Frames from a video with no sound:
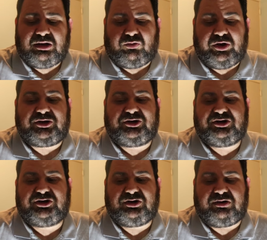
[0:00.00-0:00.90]

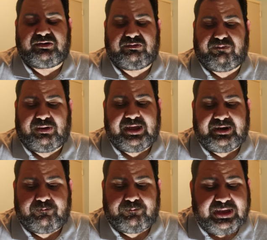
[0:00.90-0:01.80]
which played
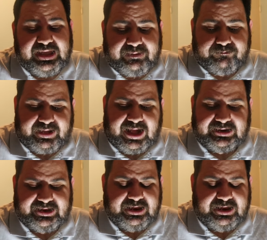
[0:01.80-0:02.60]
a big impact